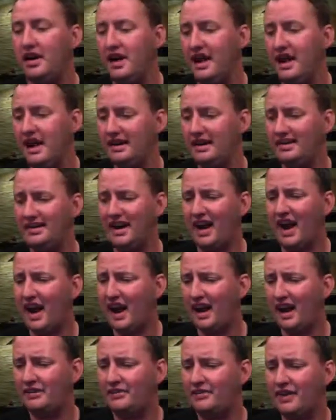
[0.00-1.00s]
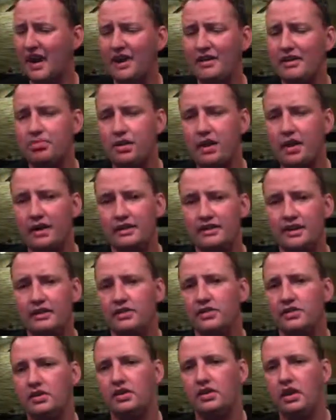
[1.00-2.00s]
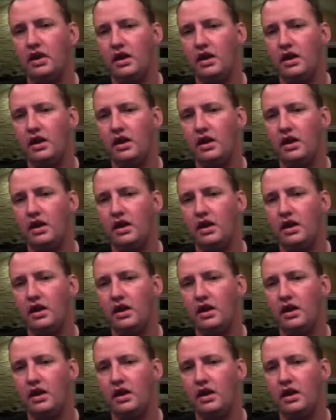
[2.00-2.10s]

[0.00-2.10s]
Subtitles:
And it's an i5 processor.